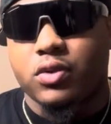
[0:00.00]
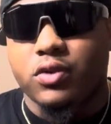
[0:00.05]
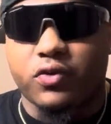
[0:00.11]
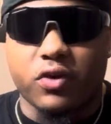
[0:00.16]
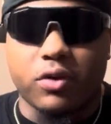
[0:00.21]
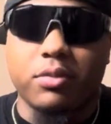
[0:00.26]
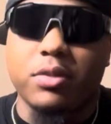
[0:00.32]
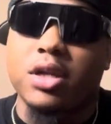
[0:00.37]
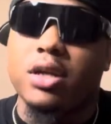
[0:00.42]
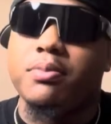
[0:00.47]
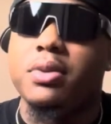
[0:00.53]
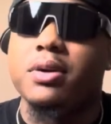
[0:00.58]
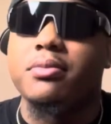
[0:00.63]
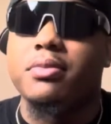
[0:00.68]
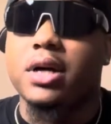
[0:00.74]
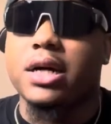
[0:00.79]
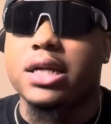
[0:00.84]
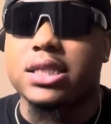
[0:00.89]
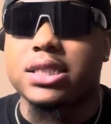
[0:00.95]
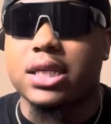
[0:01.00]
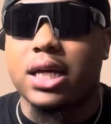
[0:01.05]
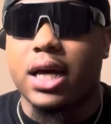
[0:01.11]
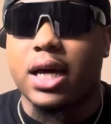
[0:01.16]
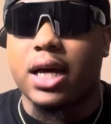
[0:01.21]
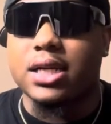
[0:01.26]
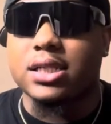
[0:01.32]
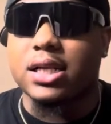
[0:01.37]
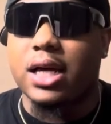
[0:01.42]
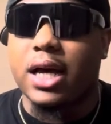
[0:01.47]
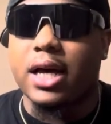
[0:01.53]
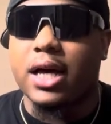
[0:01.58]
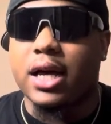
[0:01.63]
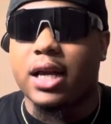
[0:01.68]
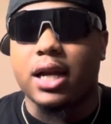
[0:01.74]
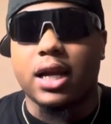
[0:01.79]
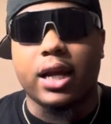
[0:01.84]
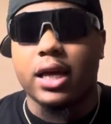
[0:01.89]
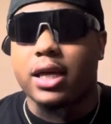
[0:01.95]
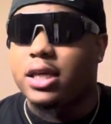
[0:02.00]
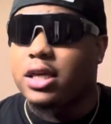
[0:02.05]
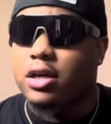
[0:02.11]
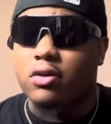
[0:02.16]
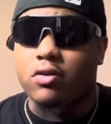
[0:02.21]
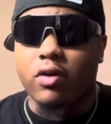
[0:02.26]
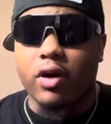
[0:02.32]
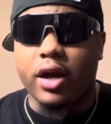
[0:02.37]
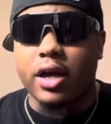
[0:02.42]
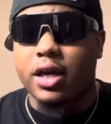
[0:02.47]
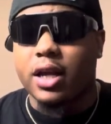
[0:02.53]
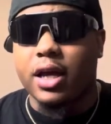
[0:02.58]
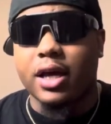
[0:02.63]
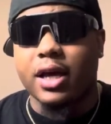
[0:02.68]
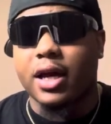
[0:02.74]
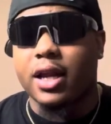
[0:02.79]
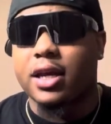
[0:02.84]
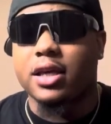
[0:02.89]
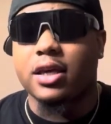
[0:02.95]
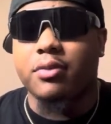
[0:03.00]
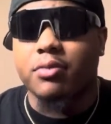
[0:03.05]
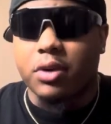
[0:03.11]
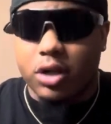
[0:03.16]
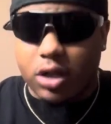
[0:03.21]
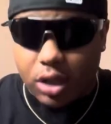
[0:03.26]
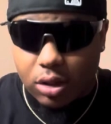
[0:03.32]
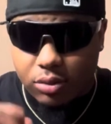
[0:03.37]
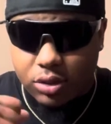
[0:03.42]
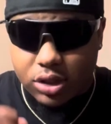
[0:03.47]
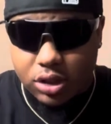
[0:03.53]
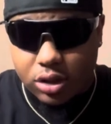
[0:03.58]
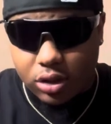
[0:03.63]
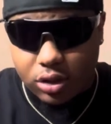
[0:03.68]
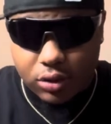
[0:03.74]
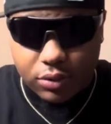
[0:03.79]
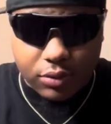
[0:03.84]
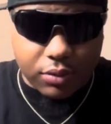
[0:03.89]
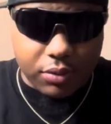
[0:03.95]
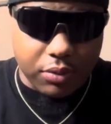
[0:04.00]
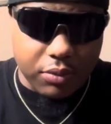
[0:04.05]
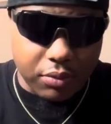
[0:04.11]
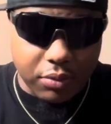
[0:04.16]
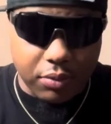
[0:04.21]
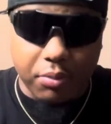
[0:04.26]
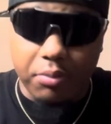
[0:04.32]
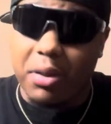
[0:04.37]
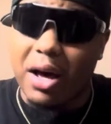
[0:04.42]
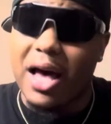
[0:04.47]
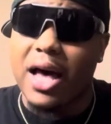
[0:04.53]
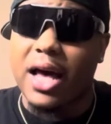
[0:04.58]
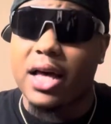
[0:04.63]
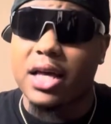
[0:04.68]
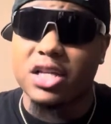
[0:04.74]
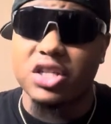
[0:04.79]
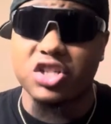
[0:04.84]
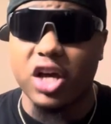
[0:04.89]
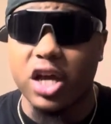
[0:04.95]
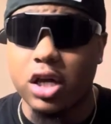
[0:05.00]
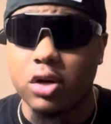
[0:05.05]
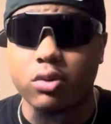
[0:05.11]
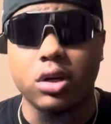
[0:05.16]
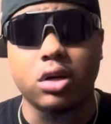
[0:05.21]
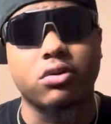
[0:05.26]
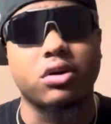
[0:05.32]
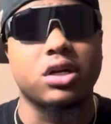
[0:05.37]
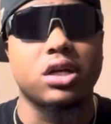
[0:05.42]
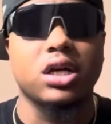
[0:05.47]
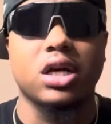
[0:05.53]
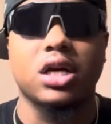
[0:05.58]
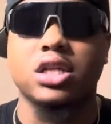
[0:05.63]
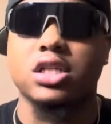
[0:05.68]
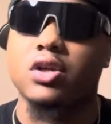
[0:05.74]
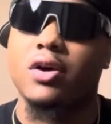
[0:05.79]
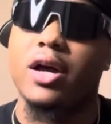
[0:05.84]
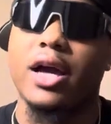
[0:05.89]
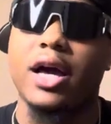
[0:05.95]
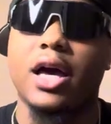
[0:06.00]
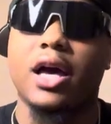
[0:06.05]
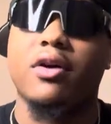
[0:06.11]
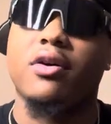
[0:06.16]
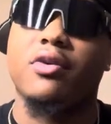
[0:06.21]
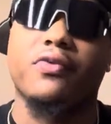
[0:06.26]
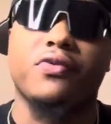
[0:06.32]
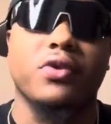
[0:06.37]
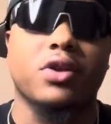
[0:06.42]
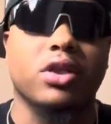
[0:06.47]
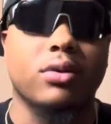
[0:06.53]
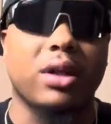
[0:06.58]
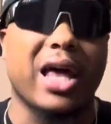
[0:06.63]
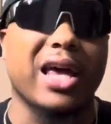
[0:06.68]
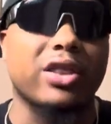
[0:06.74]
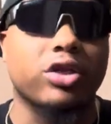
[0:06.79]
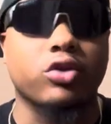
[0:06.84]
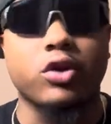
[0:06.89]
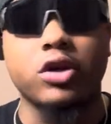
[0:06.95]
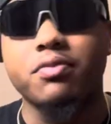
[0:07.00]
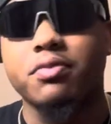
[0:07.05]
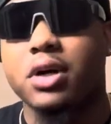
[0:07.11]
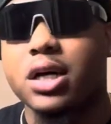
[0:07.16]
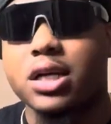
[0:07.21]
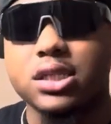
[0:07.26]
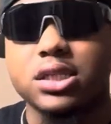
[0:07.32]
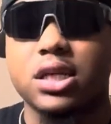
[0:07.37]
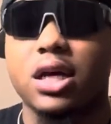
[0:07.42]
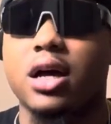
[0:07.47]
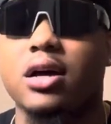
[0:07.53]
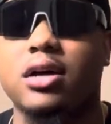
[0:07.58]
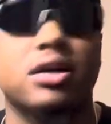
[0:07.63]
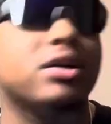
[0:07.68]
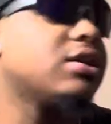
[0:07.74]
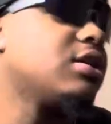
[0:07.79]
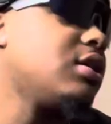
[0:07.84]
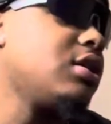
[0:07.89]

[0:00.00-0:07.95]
for me to be monetized, I gotta, like, get right. And I gotta get my numbers up by January again. So, I got, like, three months, y'all